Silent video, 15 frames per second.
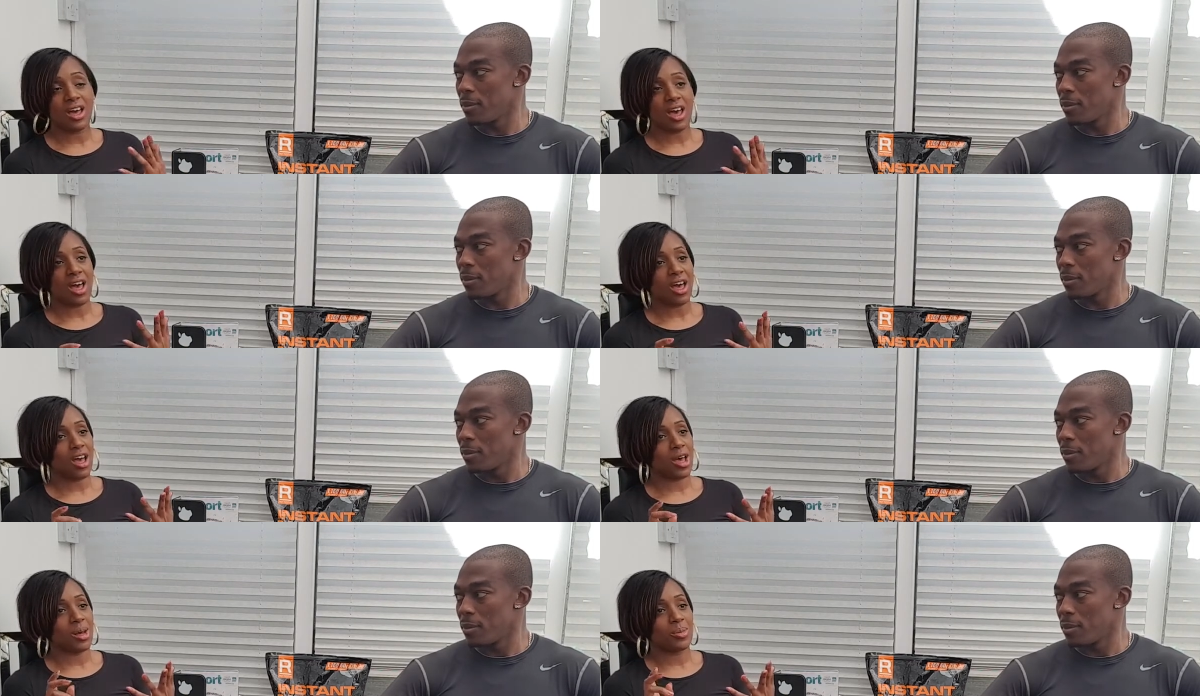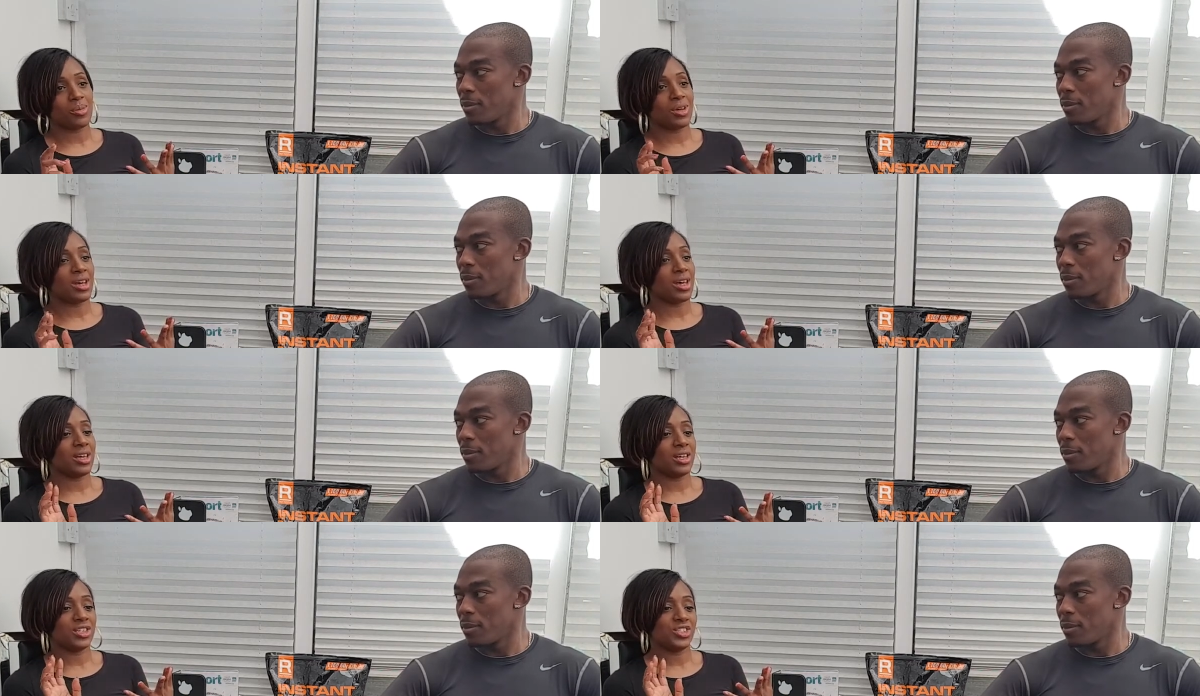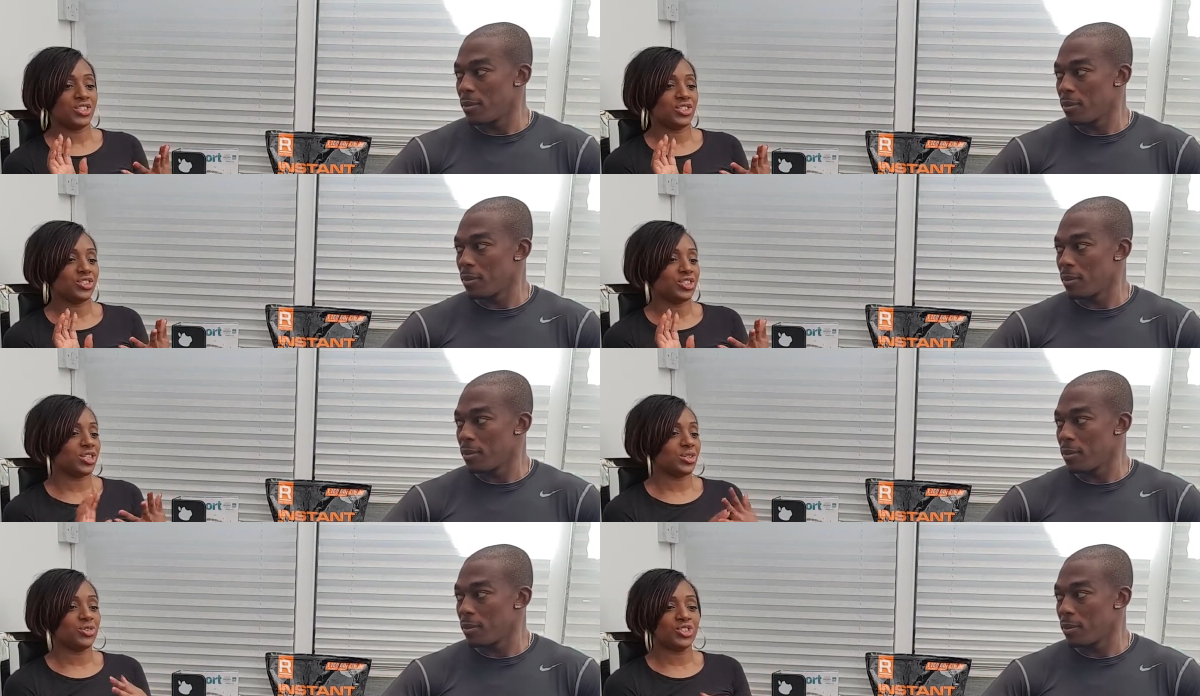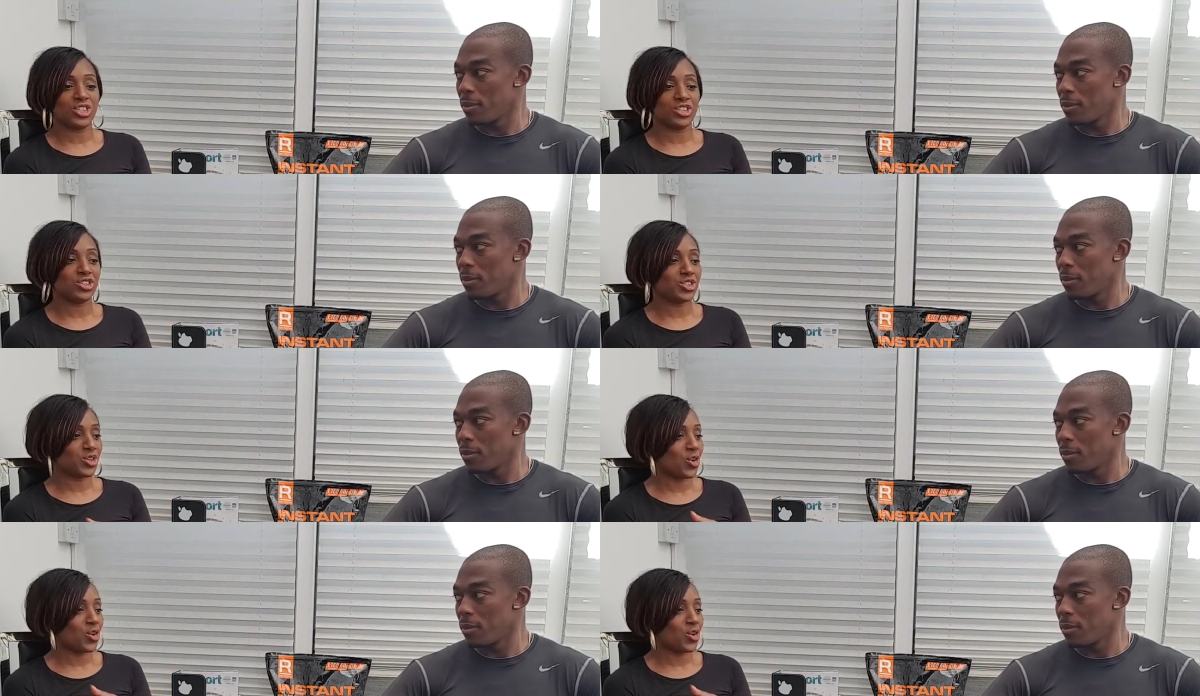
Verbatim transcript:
Speaker 1: um, uh, two gin and